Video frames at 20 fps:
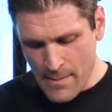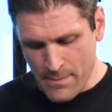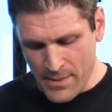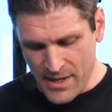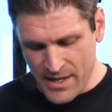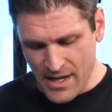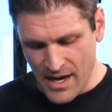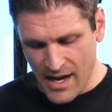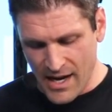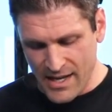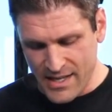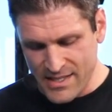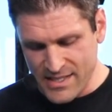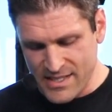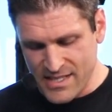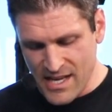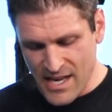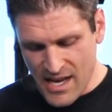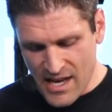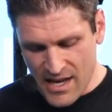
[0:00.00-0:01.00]

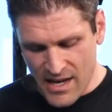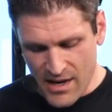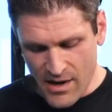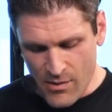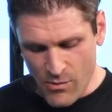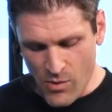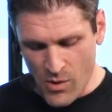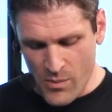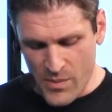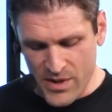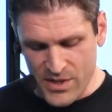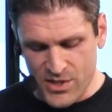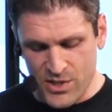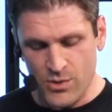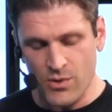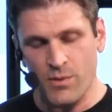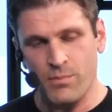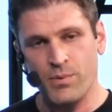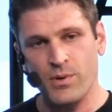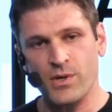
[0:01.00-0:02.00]
Because when we
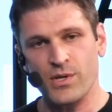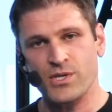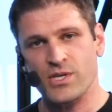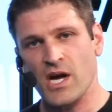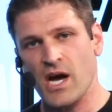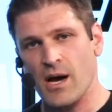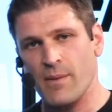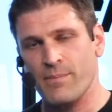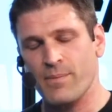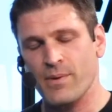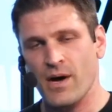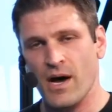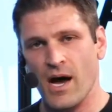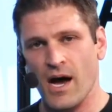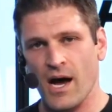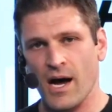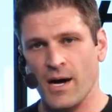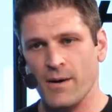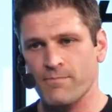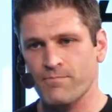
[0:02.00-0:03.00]
do a push-up,
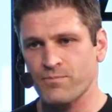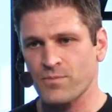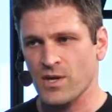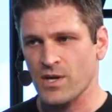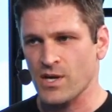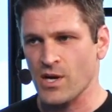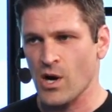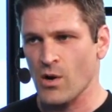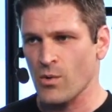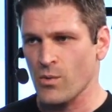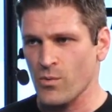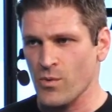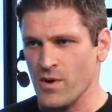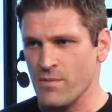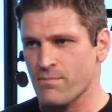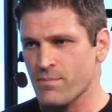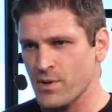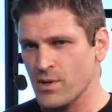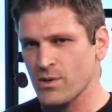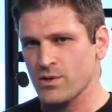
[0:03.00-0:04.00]
we
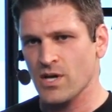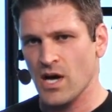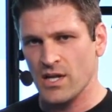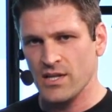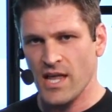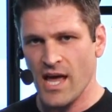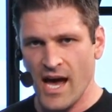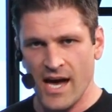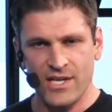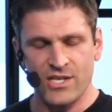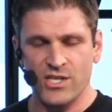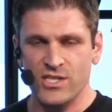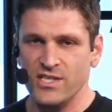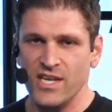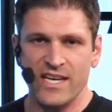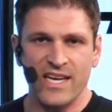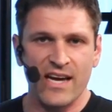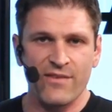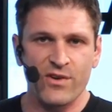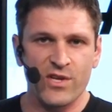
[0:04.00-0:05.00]
build on that, just
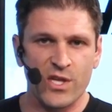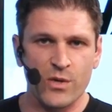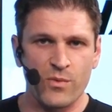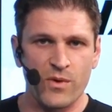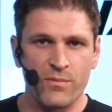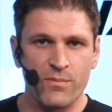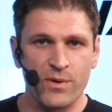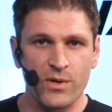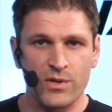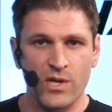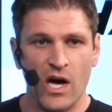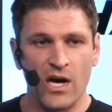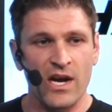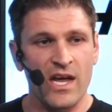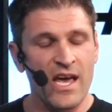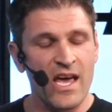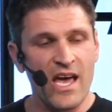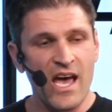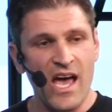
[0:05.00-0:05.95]
like everything we build on.